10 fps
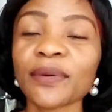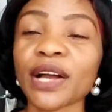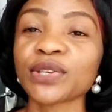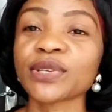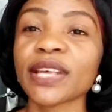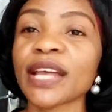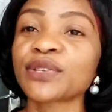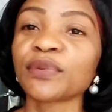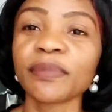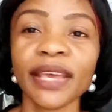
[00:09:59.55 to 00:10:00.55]
you can just
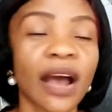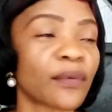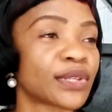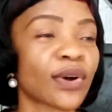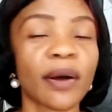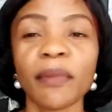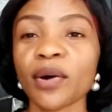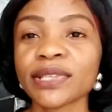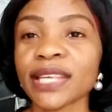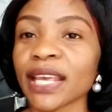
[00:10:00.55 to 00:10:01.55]
get to me and we talk
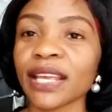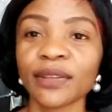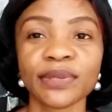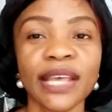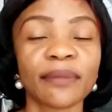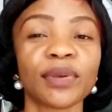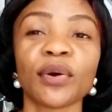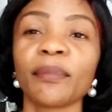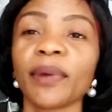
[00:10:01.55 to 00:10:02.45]
about it. You send me your